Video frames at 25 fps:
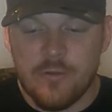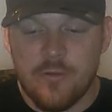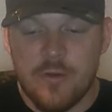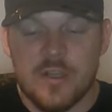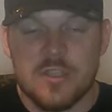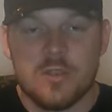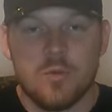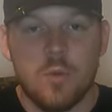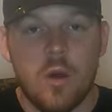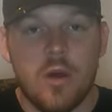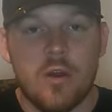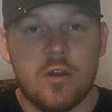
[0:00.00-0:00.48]

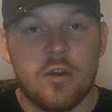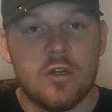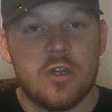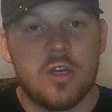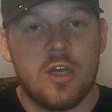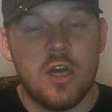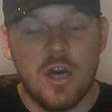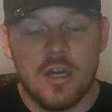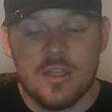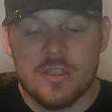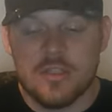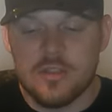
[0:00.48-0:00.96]
Freshwater
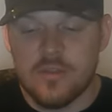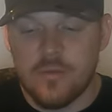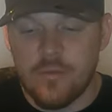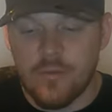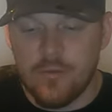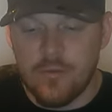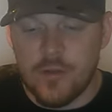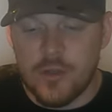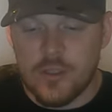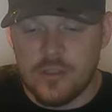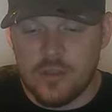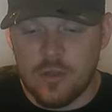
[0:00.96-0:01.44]

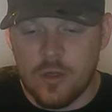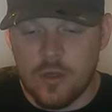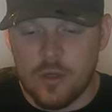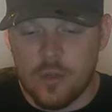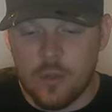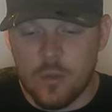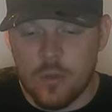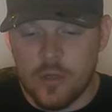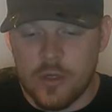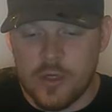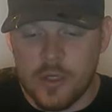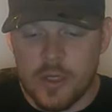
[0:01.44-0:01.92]
custom fish
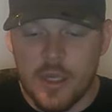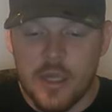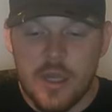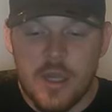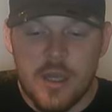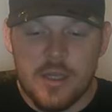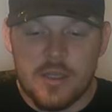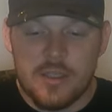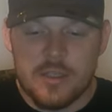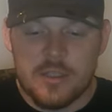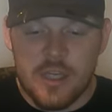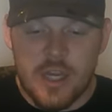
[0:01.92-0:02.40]
artwork,
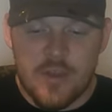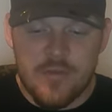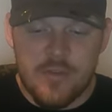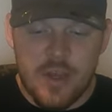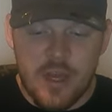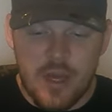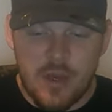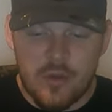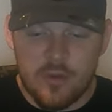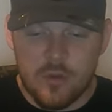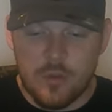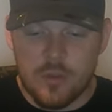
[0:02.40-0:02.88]

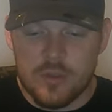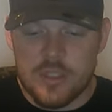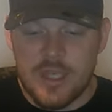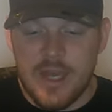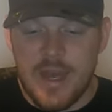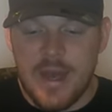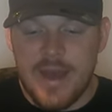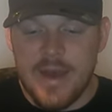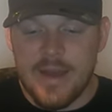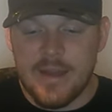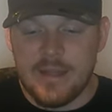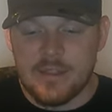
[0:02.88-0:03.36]
JV Outdoors
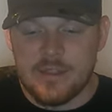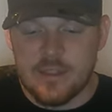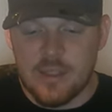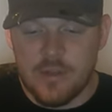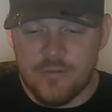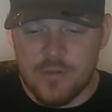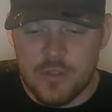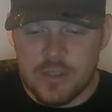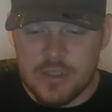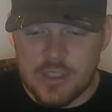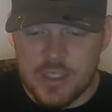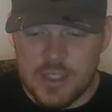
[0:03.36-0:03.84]
hat,
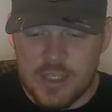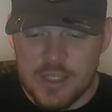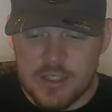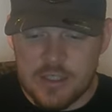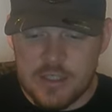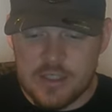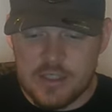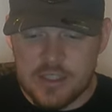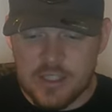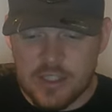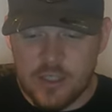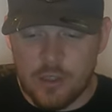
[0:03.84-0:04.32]
Sunfish King
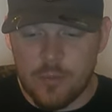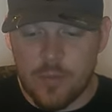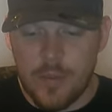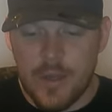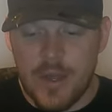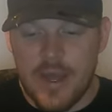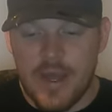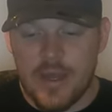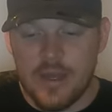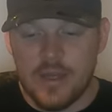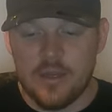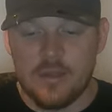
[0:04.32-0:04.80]
sticker
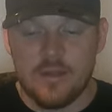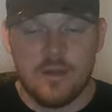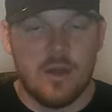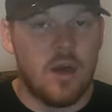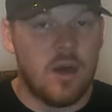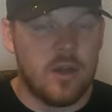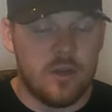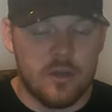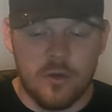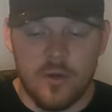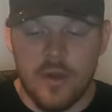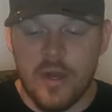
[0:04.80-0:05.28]
pack
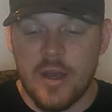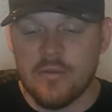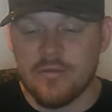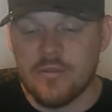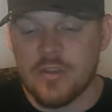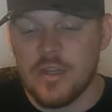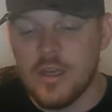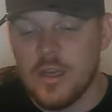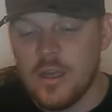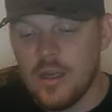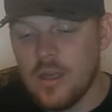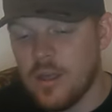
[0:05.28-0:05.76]

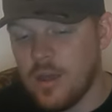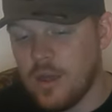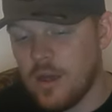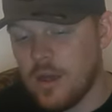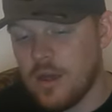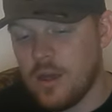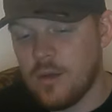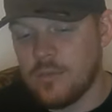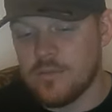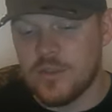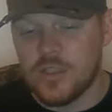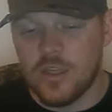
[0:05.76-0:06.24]
autographed,
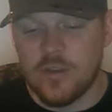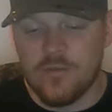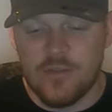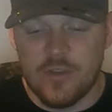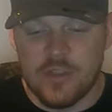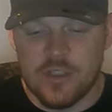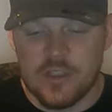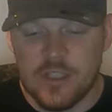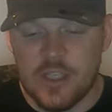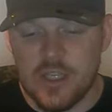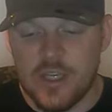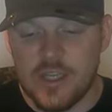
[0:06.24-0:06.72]

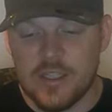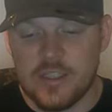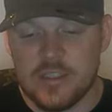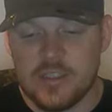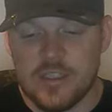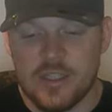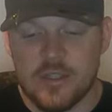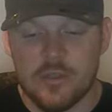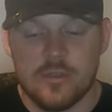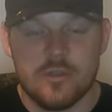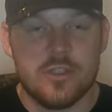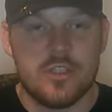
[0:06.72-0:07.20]
Sunfish King
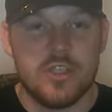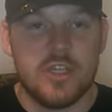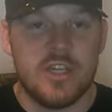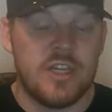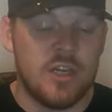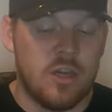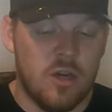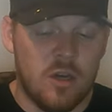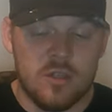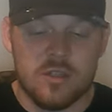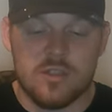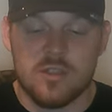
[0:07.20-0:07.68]
sticker
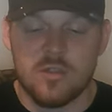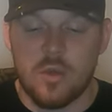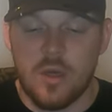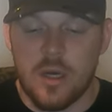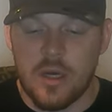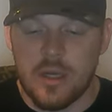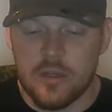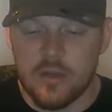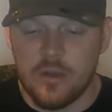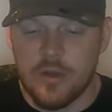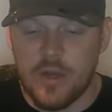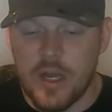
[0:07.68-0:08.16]
sheet also
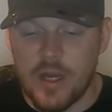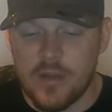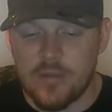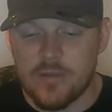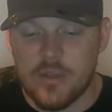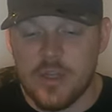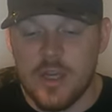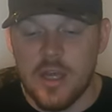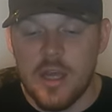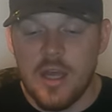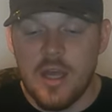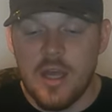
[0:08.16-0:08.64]
autographed,